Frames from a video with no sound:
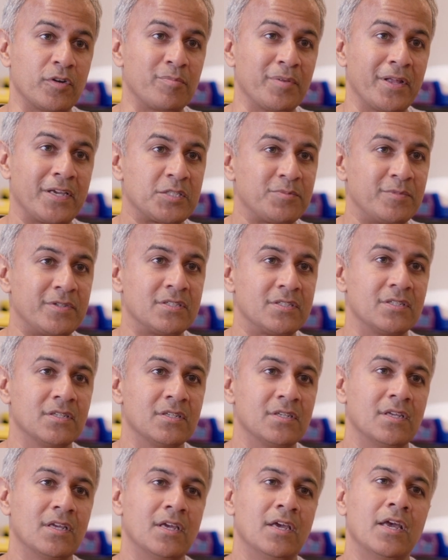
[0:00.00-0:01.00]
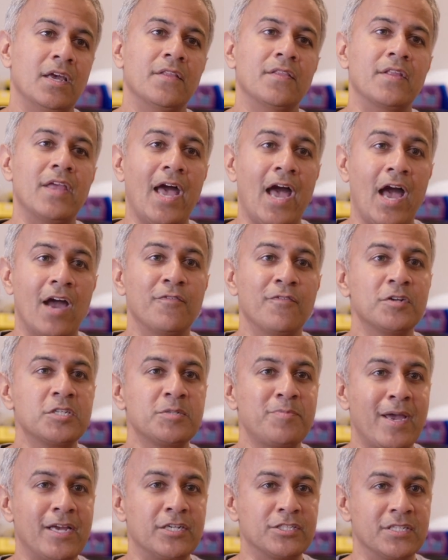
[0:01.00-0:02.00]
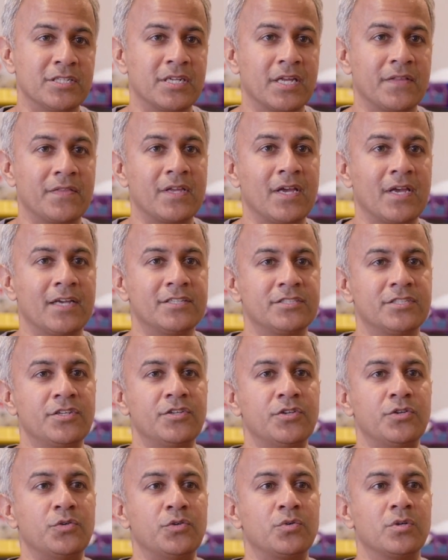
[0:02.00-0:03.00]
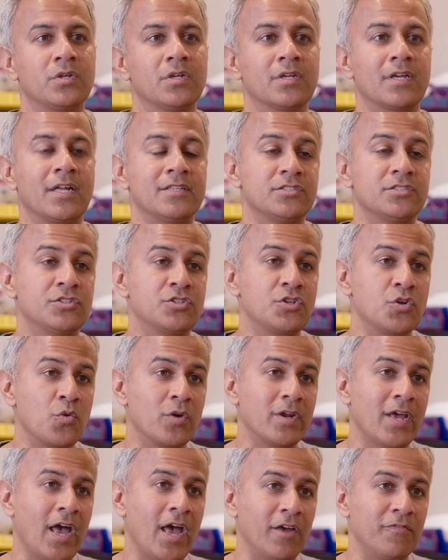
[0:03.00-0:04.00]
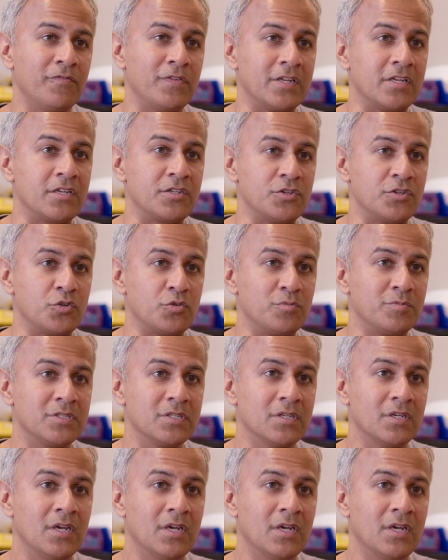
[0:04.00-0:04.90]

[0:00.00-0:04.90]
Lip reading: placement. The average patient in the ICU gets 2.5 feeding tubes,